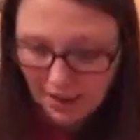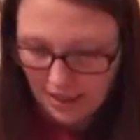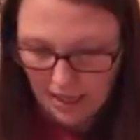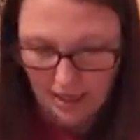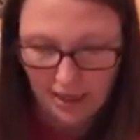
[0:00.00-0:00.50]

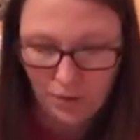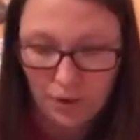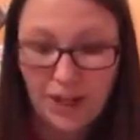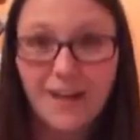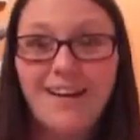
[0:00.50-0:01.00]
and
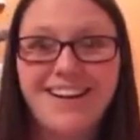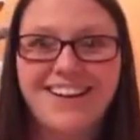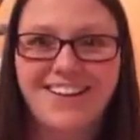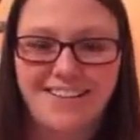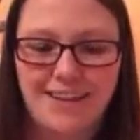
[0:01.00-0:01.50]
we're going to call it
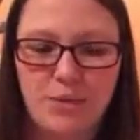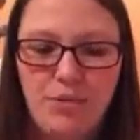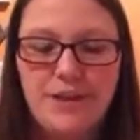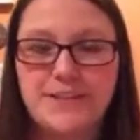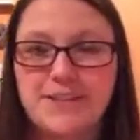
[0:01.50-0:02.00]
good on that point.